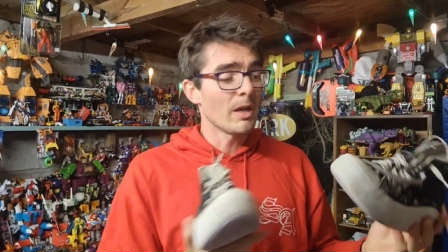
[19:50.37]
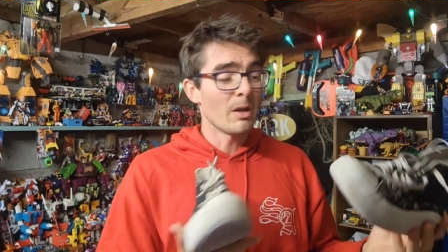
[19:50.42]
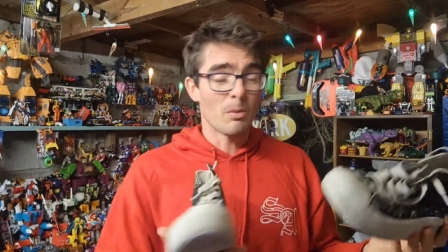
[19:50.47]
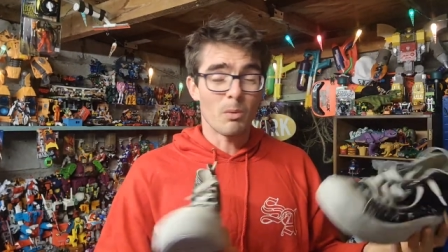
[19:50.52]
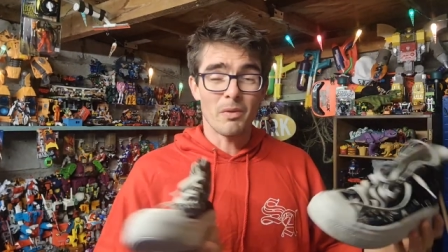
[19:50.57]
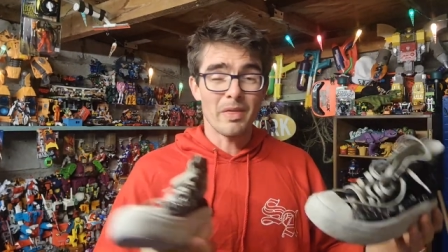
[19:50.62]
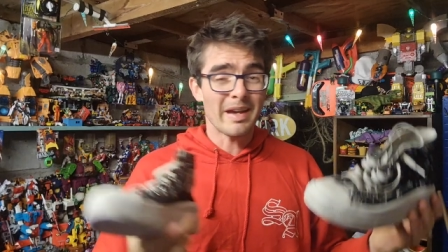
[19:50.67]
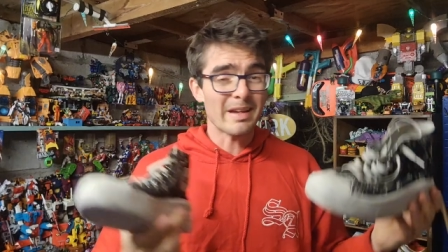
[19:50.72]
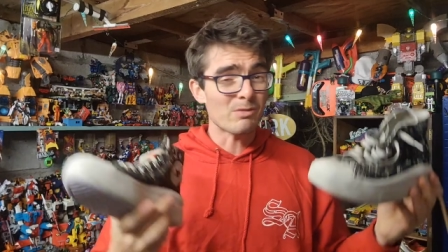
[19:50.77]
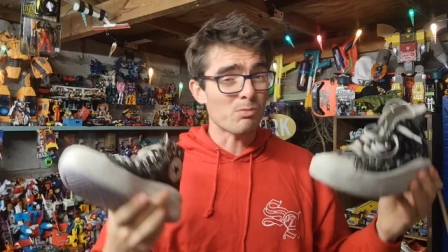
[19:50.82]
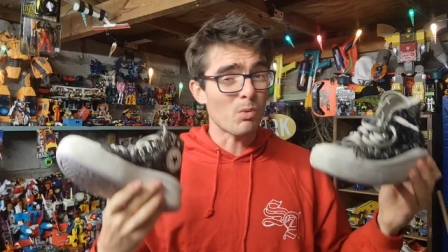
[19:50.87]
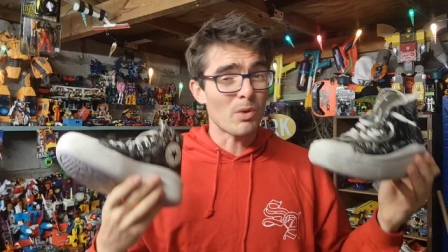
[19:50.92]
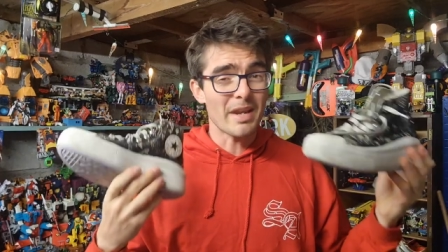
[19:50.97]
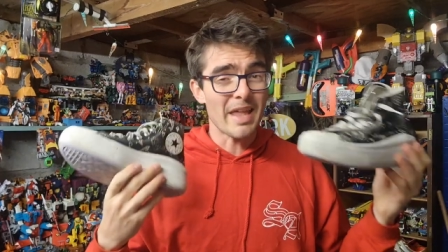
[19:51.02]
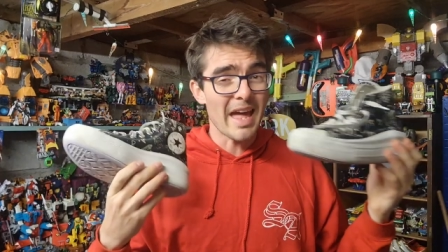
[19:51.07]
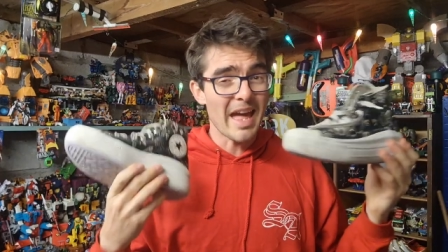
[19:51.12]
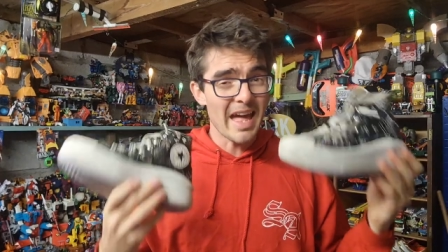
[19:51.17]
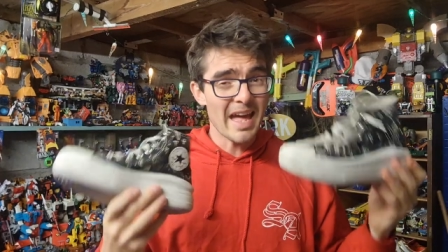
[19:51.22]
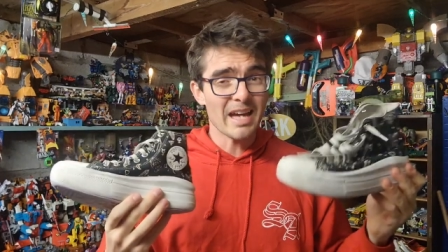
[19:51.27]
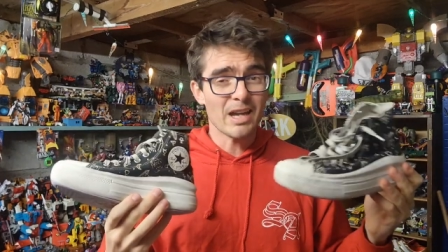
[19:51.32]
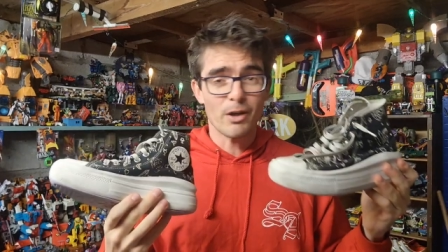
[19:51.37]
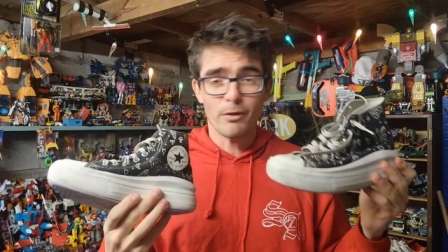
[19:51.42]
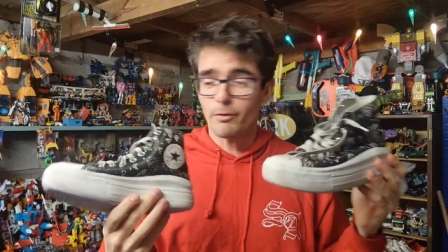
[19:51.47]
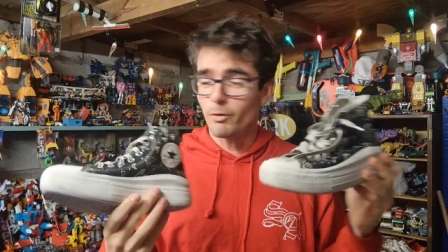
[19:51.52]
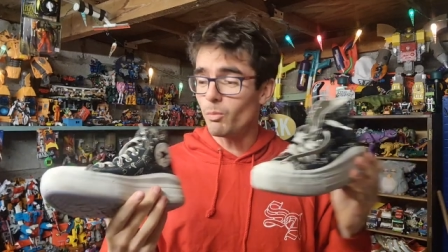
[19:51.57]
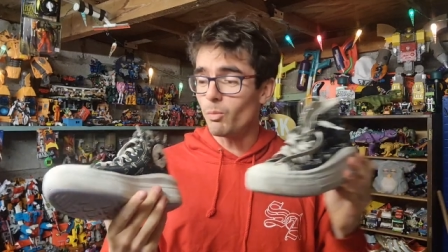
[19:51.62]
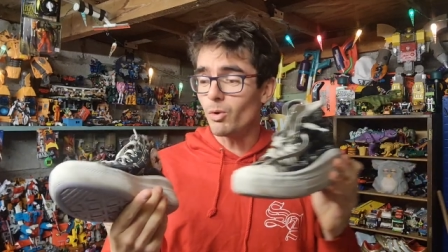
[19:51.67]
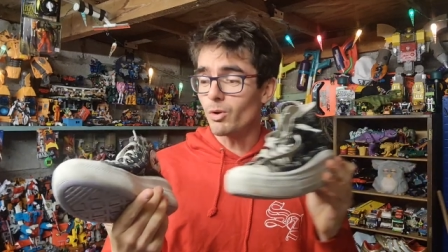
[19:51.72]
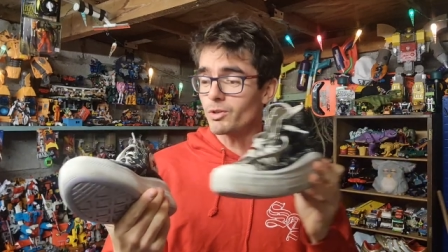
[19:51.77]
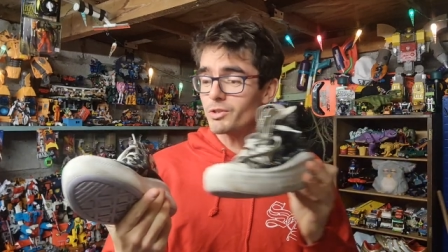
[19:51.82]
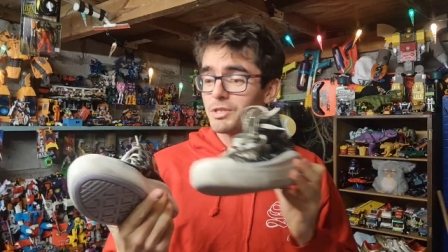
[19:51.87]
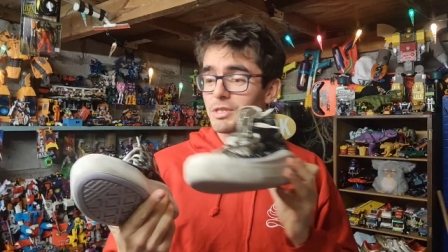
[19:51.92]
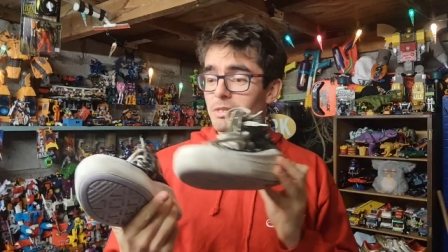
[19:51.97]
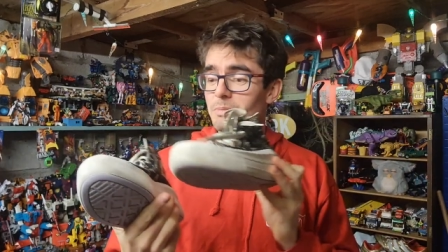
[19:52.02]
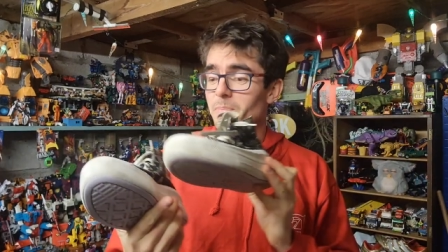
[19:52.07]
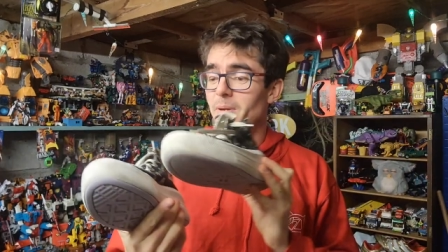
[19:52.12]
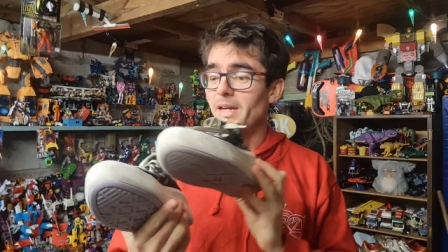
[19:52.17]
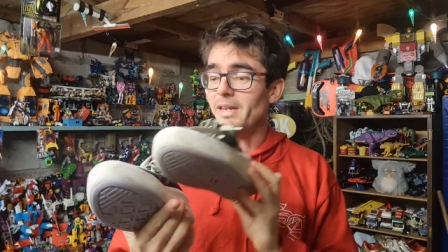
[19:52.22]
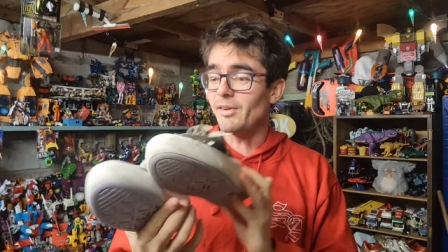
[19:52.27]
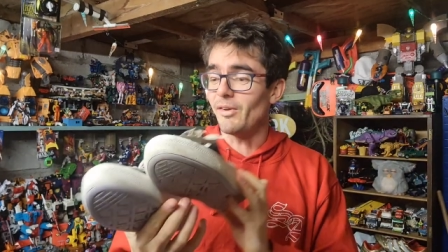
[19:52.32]
Well, that is one heck of a walk she's
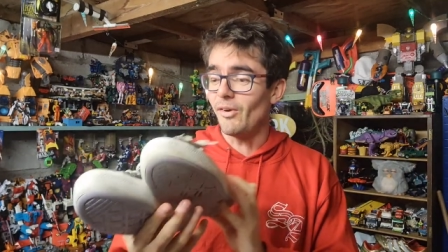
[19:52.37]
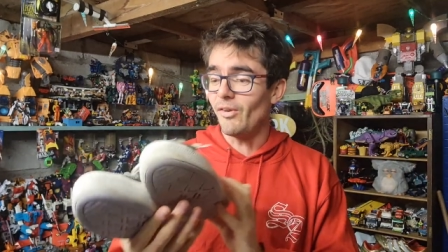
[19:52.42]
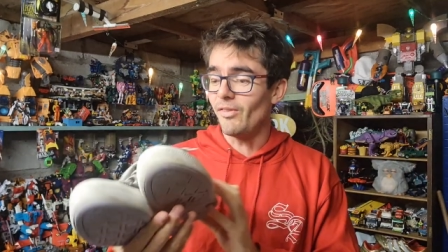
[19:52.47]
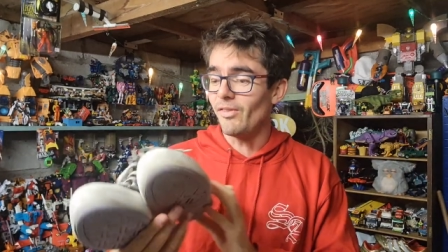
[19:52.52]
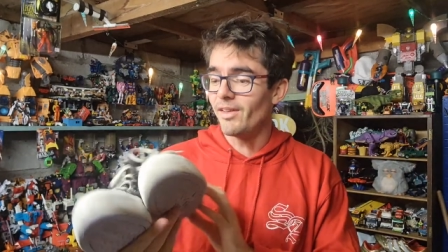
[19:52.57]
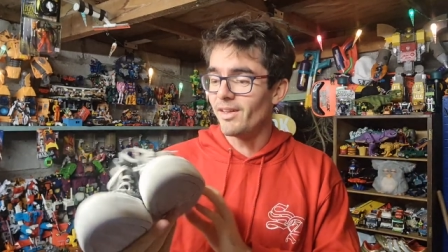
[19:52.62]
been on.